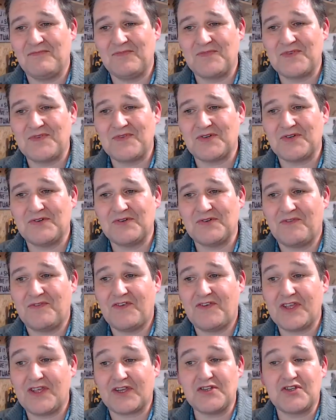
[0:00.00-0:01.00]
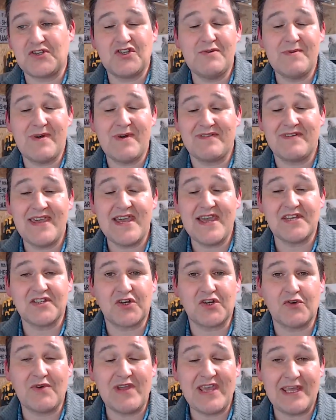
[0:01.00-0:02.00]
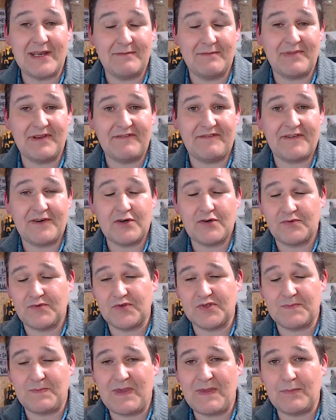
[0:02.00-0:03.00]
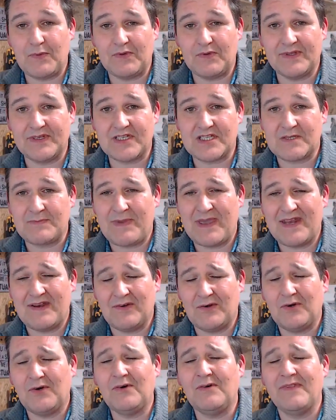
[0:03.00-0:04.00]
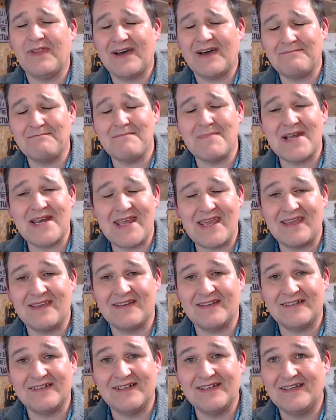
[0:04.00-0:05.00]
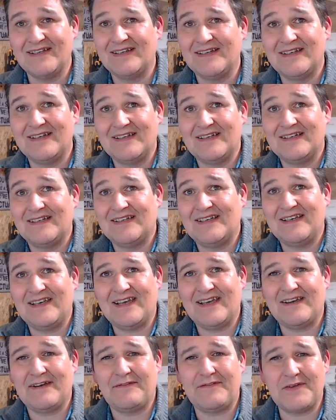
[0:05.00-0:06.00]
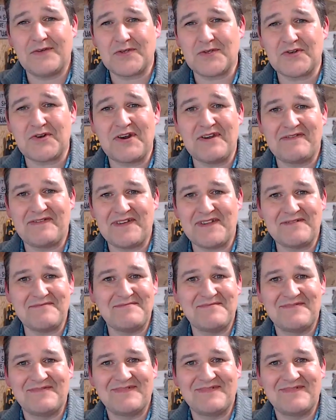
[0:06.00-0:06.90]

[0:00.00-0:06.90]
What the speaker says: So for the consumer, yeah, it's great. But for all those people that spend all that money, I feel sorry for them.